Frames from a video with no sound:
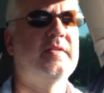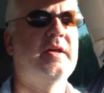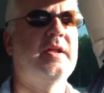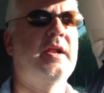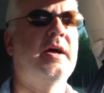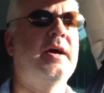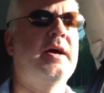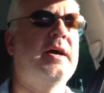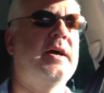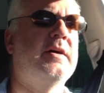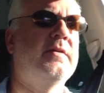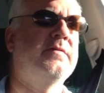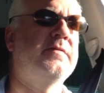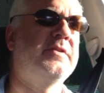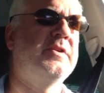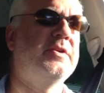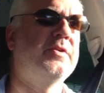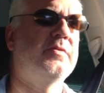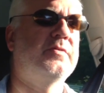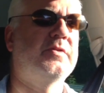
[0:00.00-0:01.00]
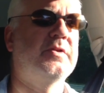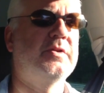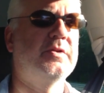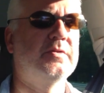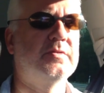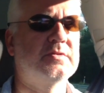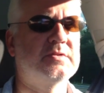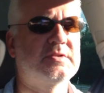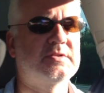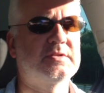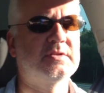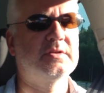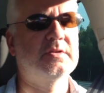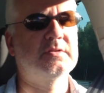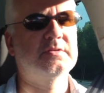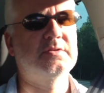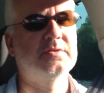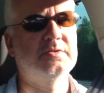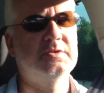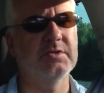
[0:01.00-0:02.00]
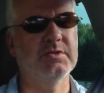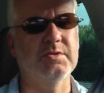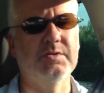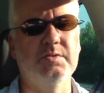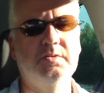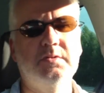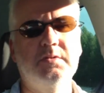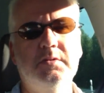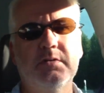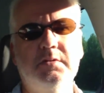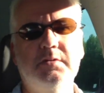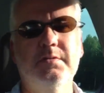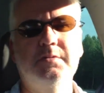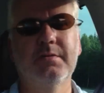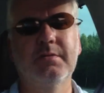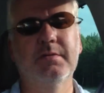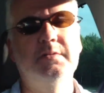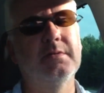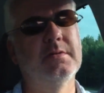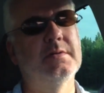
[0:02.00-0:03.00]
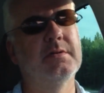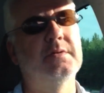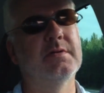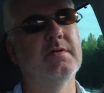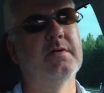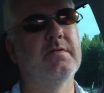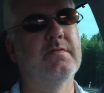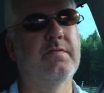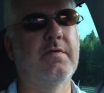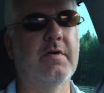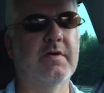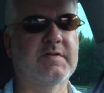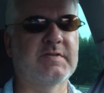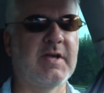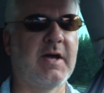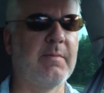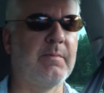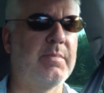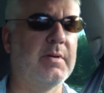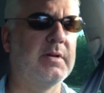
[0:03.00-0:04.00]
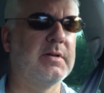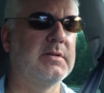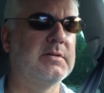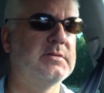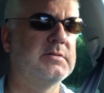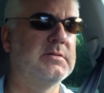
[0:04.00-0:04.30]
that I have new to-dos to do, for example.